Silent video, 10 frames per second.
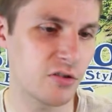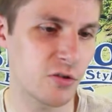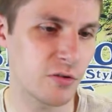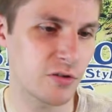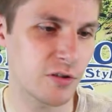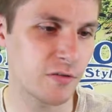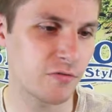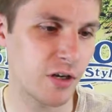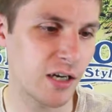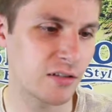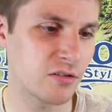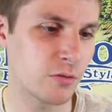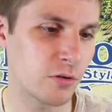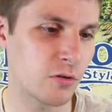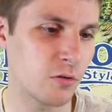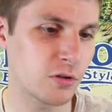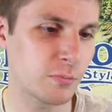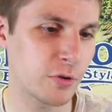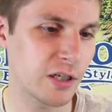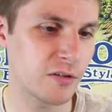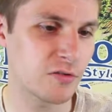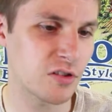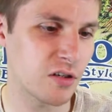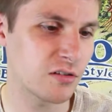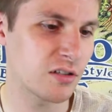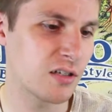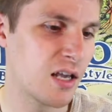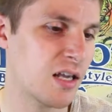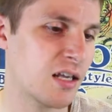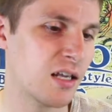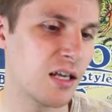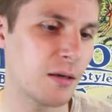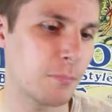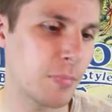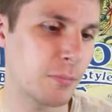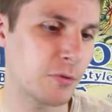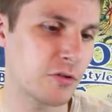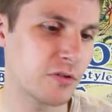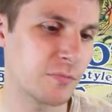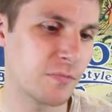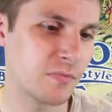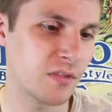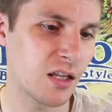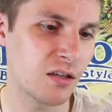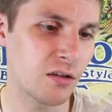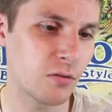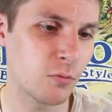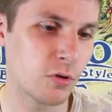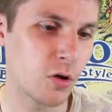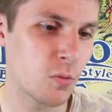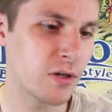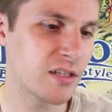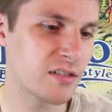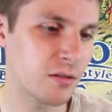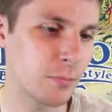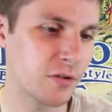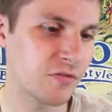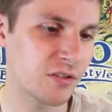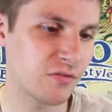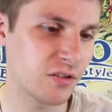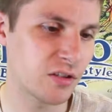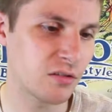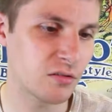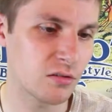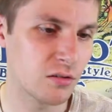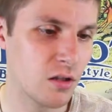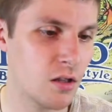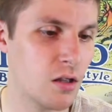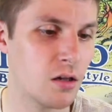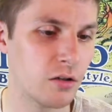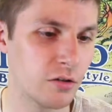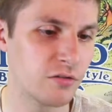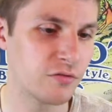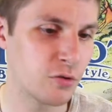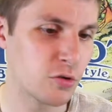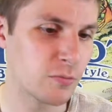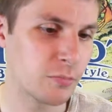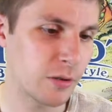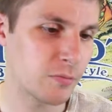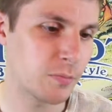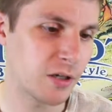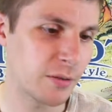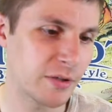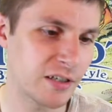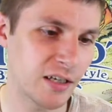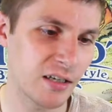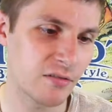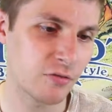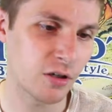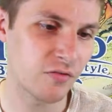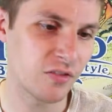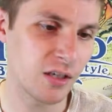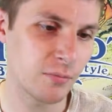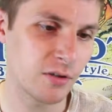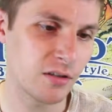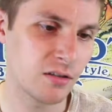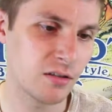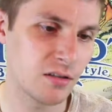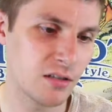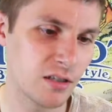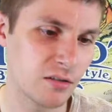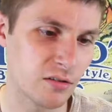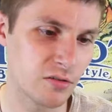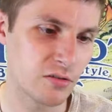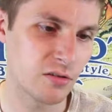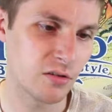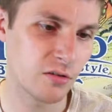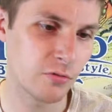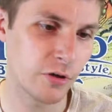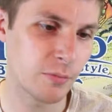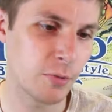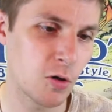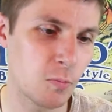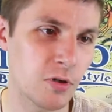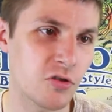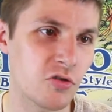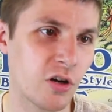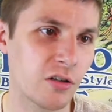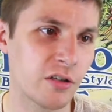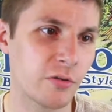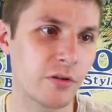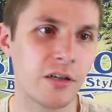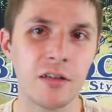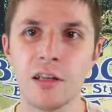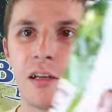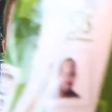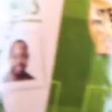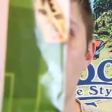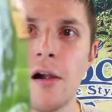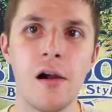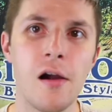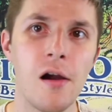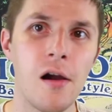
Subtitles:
in Georgia, fried to a golden brown, salted, and peppered. They were always the perfect feel, good food prepped by my dad for our family dinners. Greg Pope, Charlotte, North Carolina.